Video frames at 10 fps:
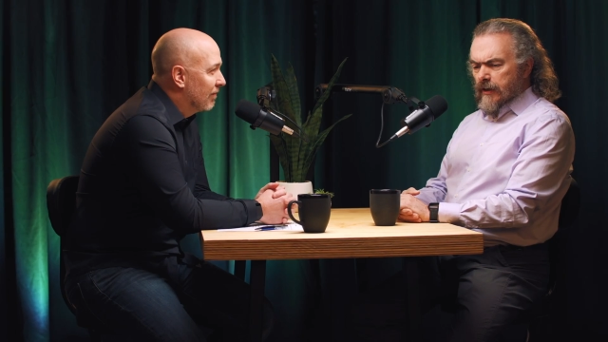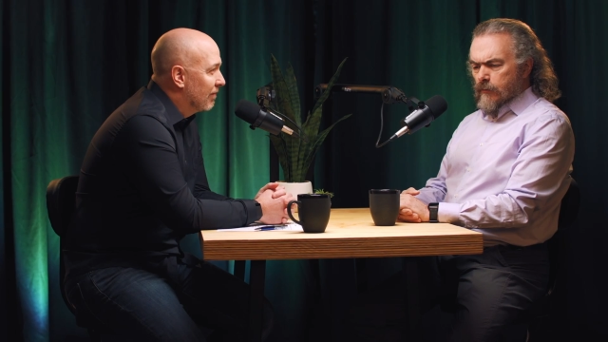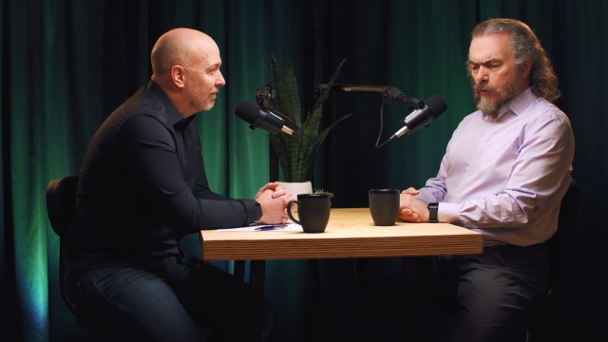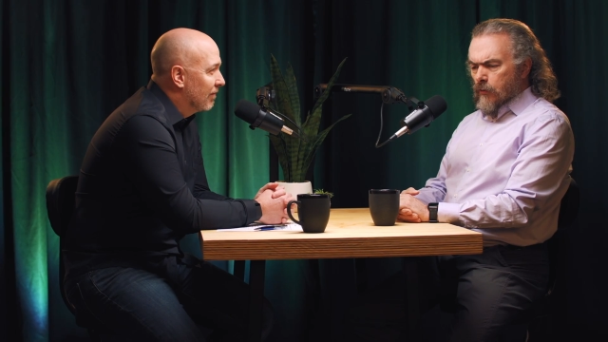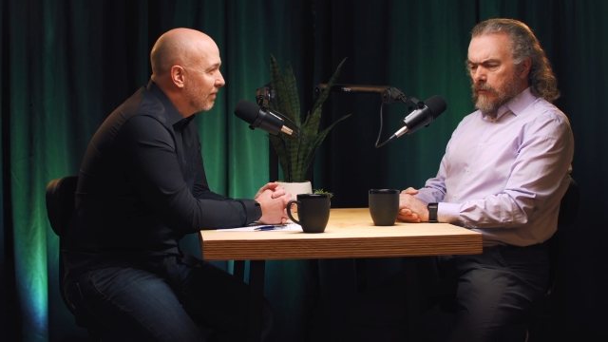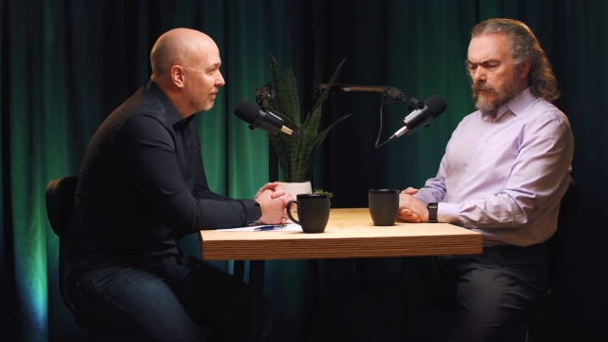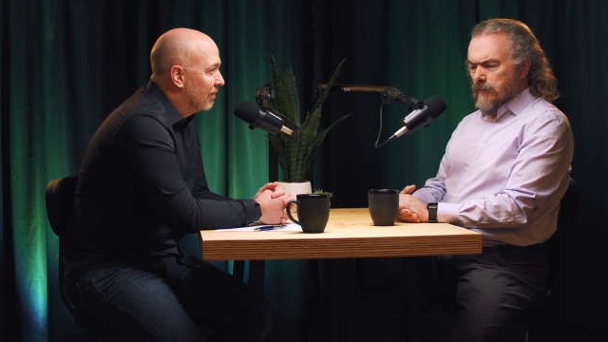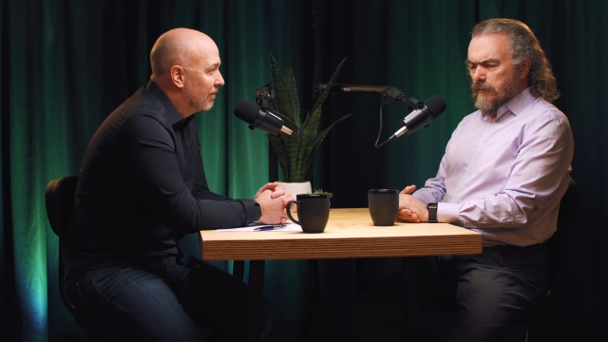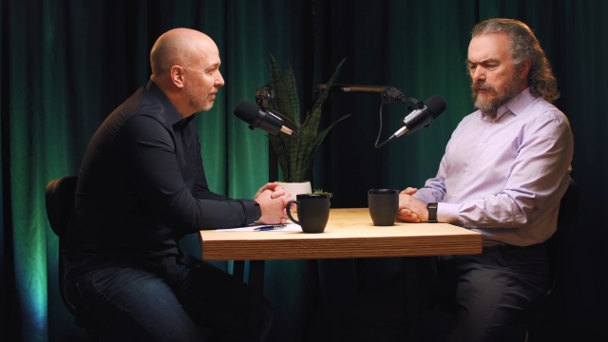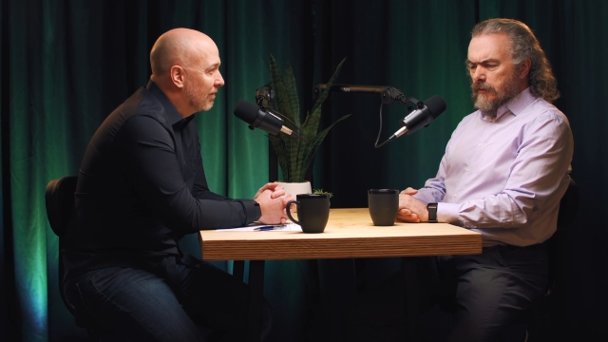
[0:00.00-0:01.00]
Speaker 1: that
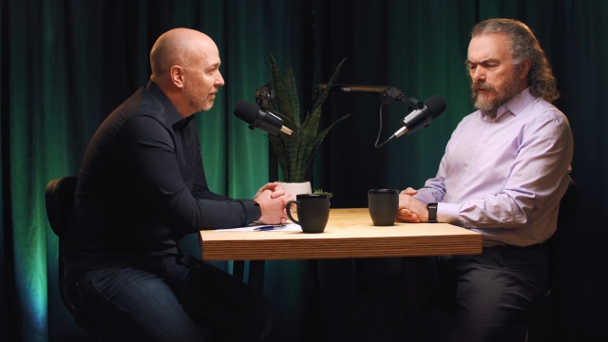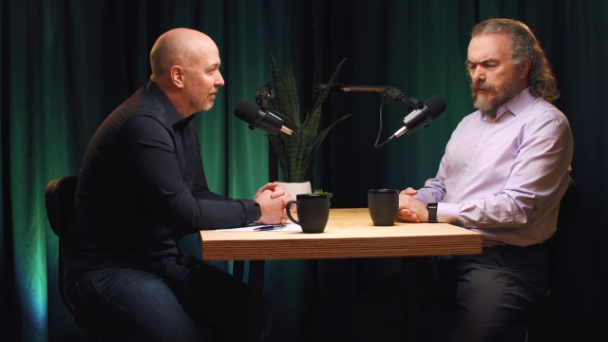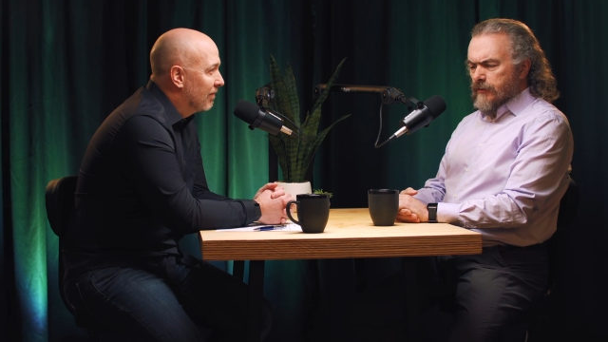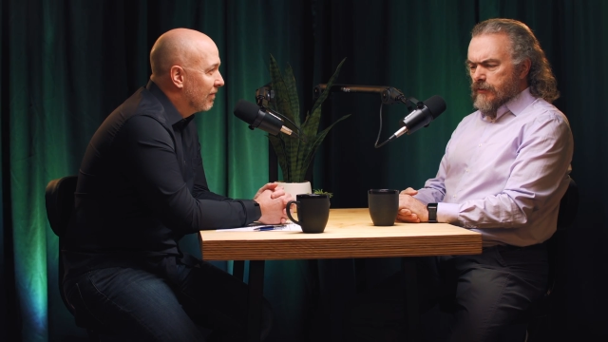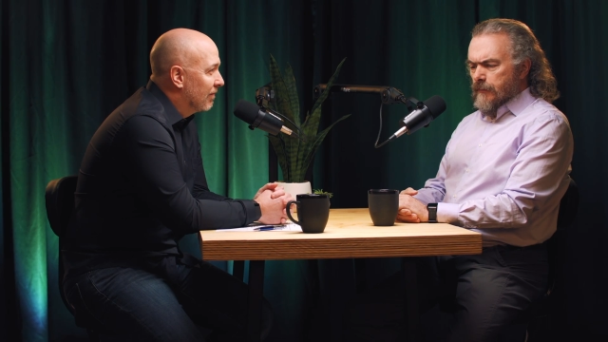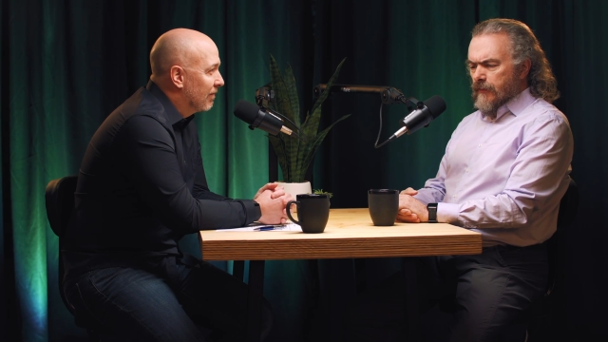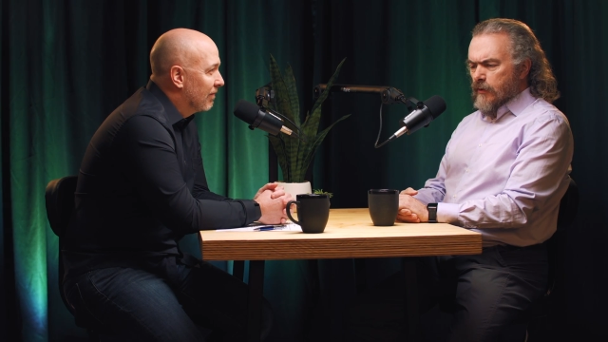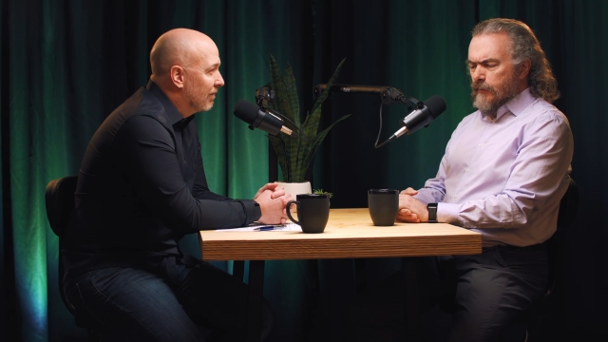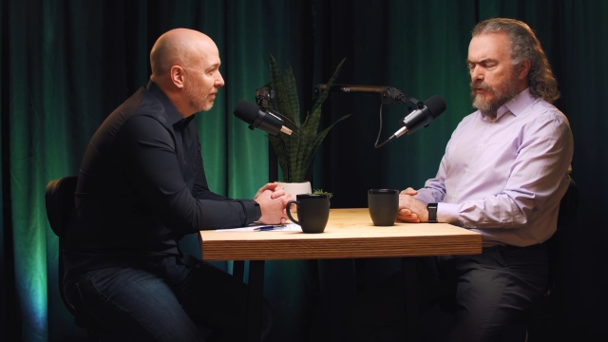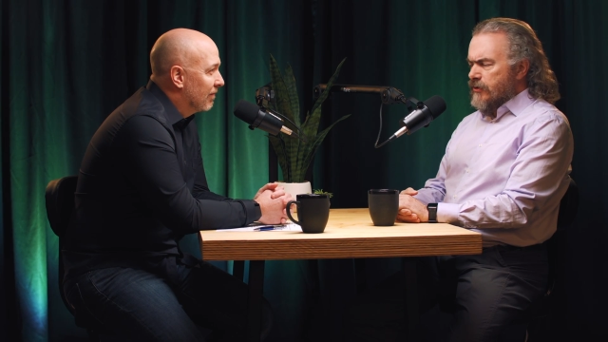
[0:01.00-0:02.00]
role is
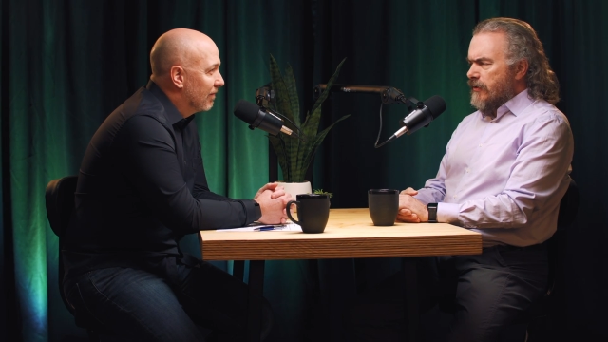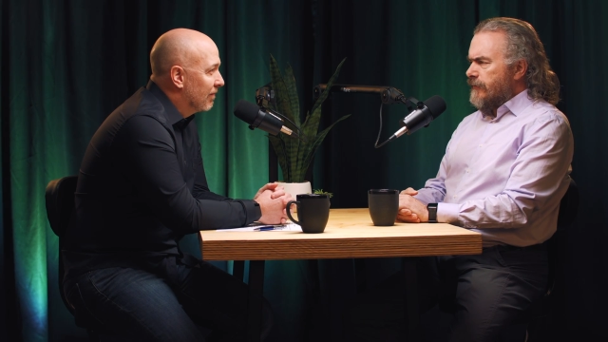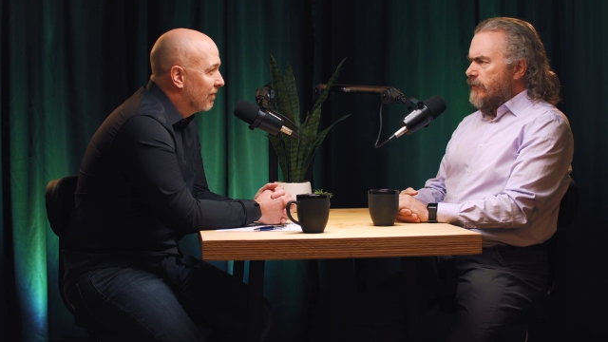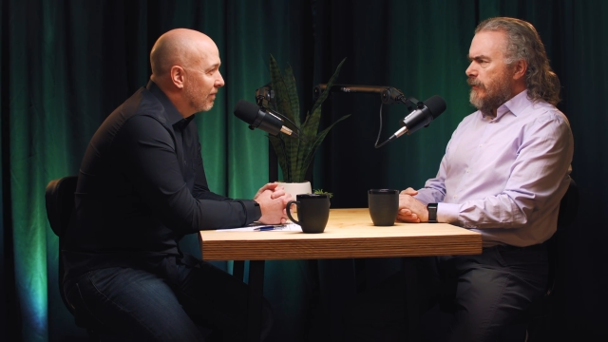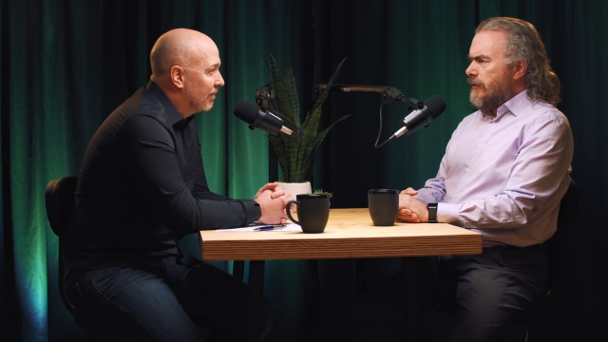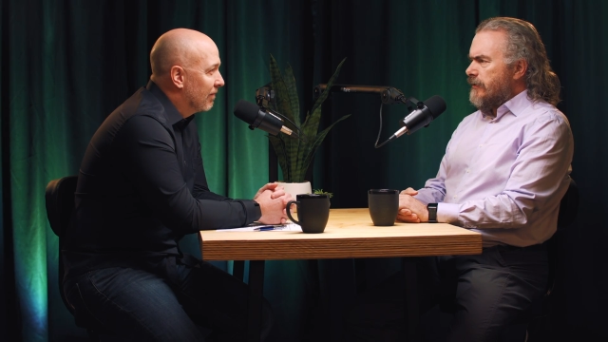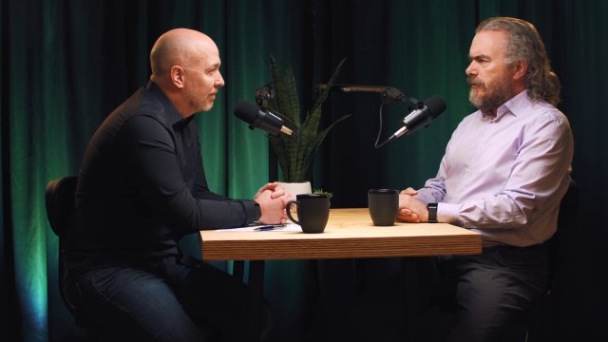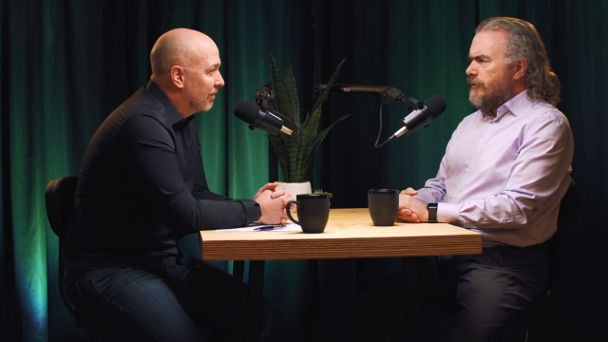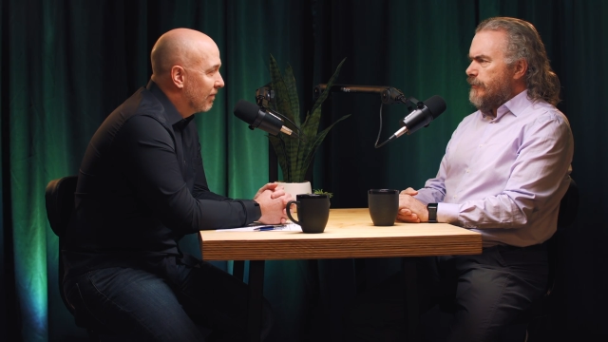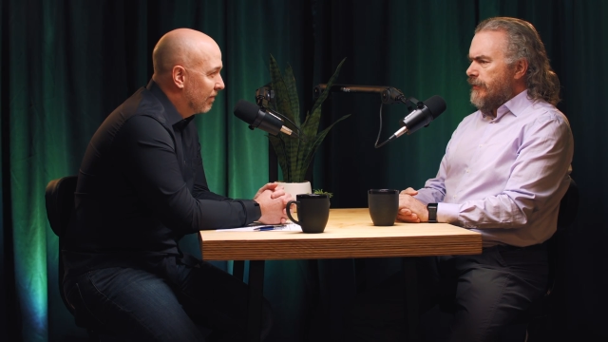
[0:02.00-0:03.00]
very much self-directed.
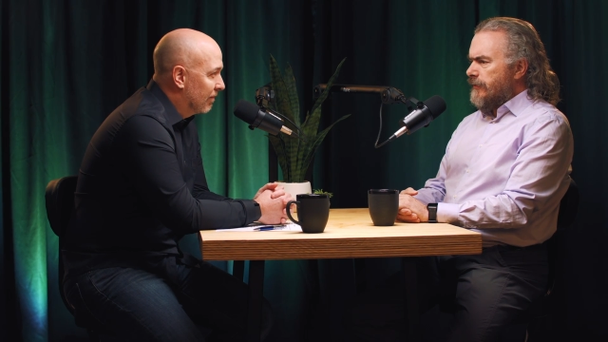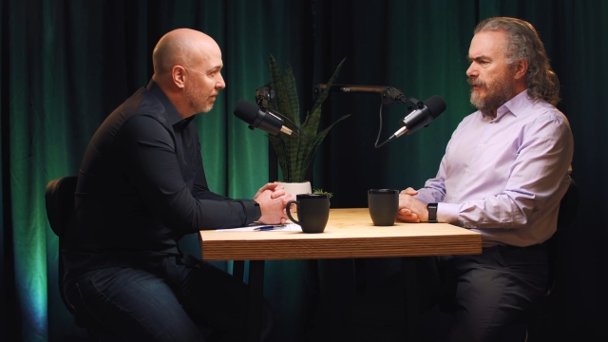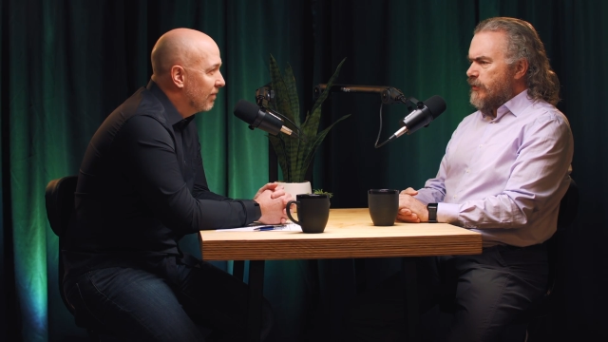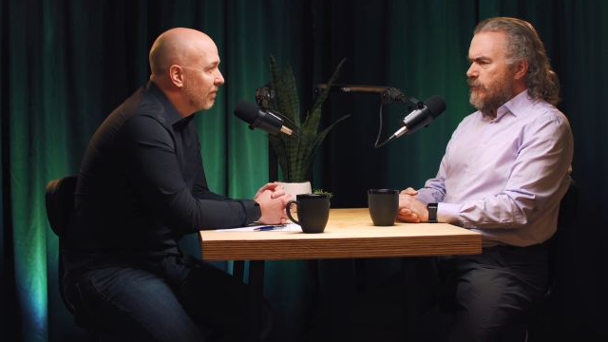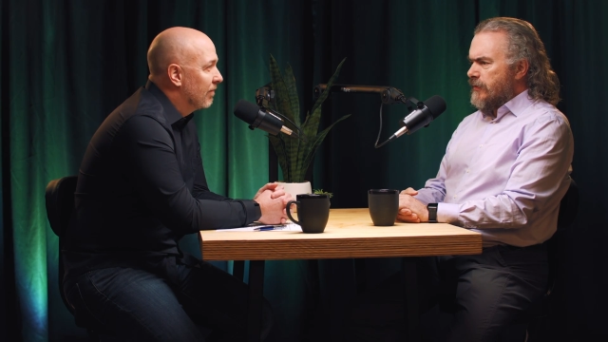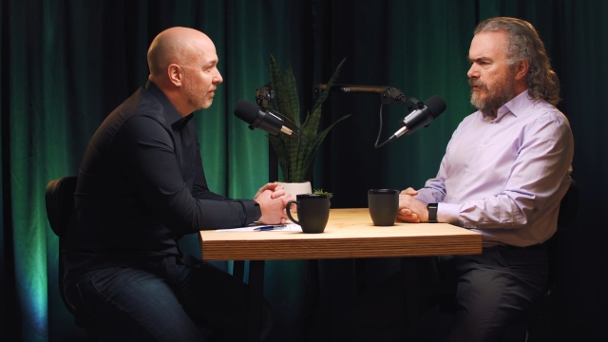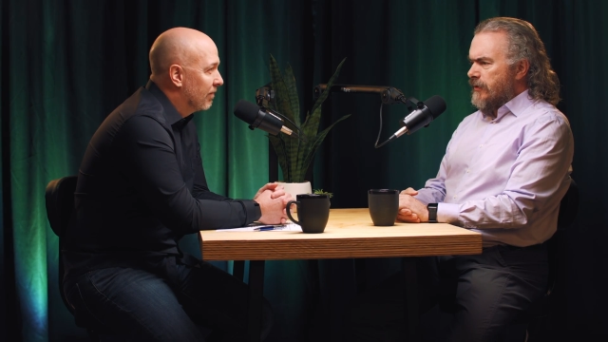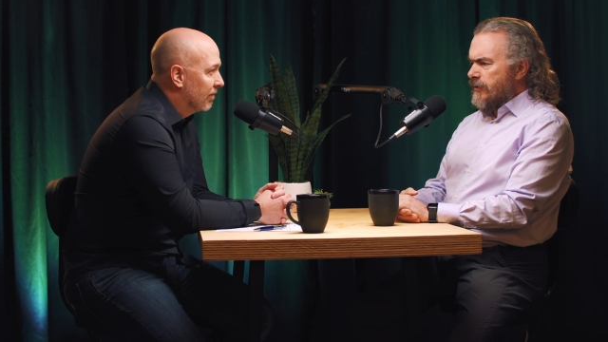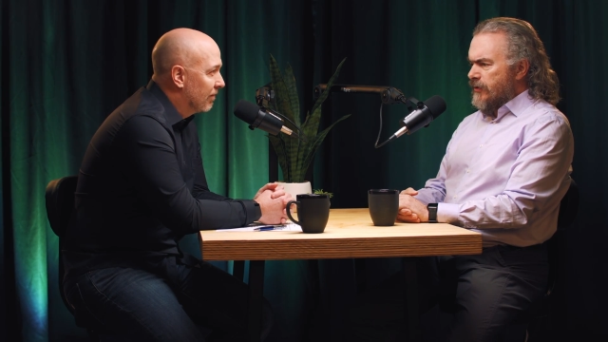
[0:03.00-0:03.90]
To be a Vice President